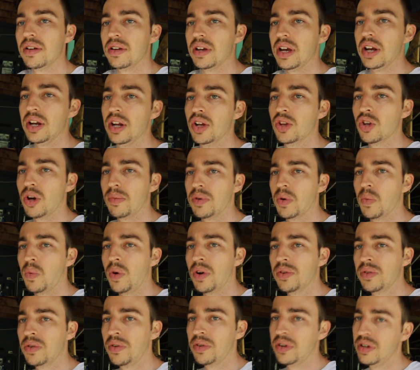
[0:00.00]
any top you
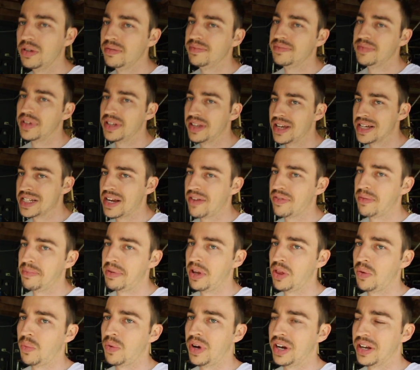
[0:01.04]
want on it. It doesn't have to be
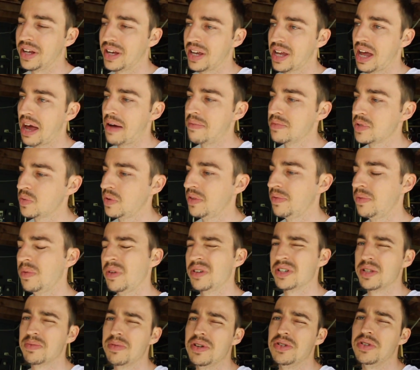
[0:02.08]
the one it comes with.
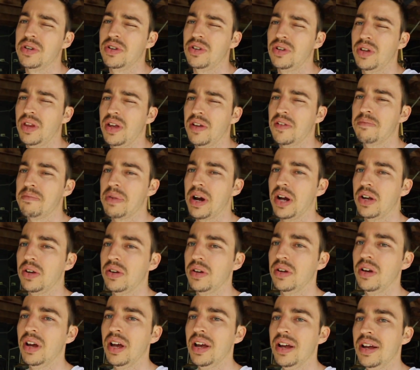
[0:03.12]
I suppose you could do that with brand
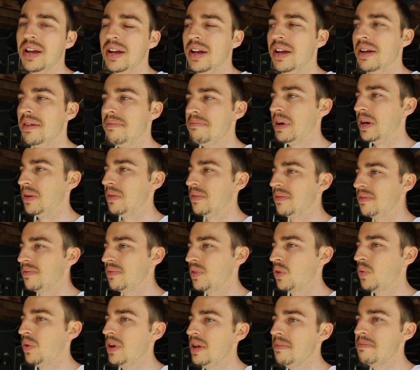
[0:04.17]
new. But
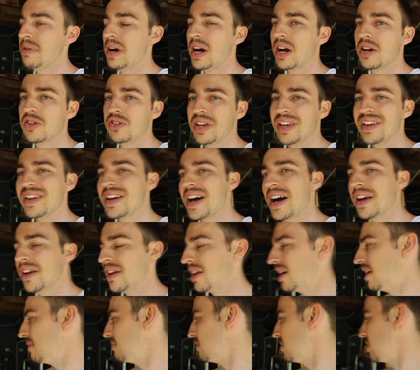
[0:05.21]
for 20 bucks, you can cut it
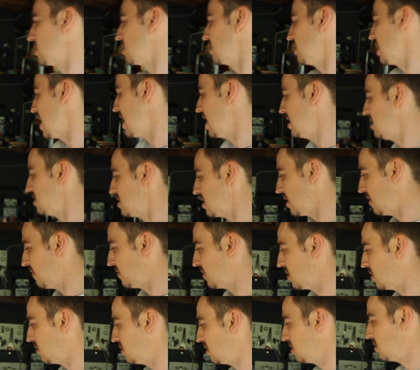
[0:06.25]
up, you can add
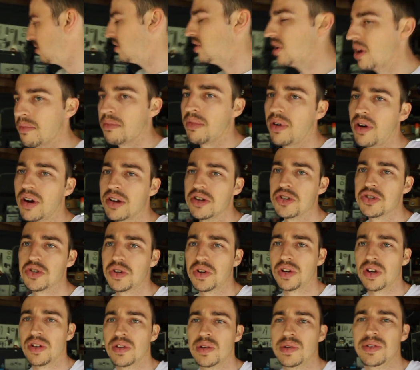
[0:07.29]
stuff to it, you don't mind
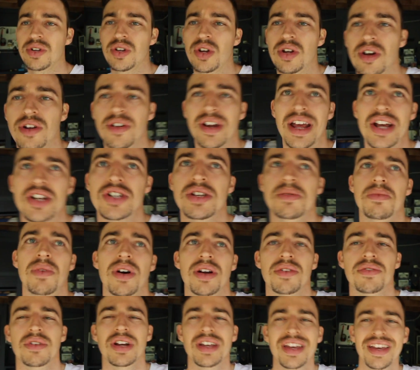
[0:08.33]
drilling into it, you don't actually
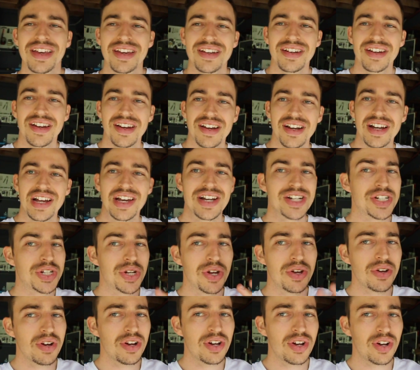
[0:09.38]
mind wrecking it, because you
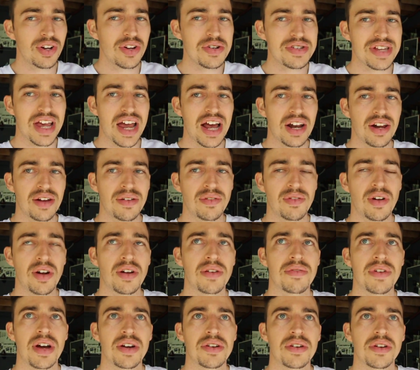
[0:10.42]
know you're going to lose a hell of a lot
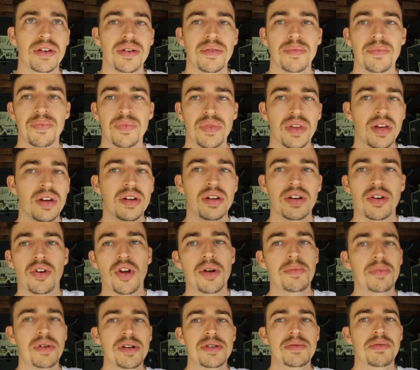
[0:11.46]
of value.
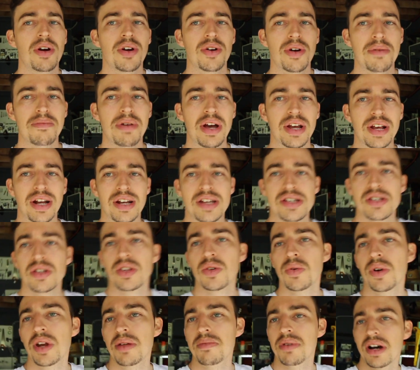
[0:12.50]
Nobody's probably going to pay you less than
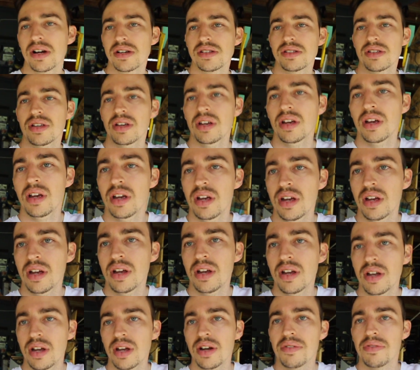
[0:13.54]
20 bucks
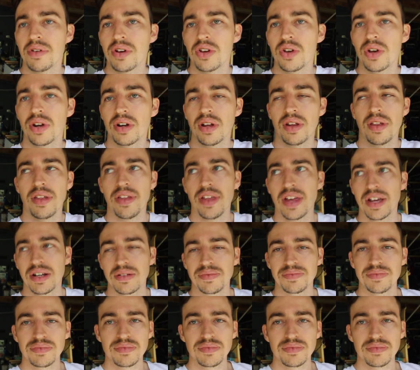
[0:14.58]
for a unit like that.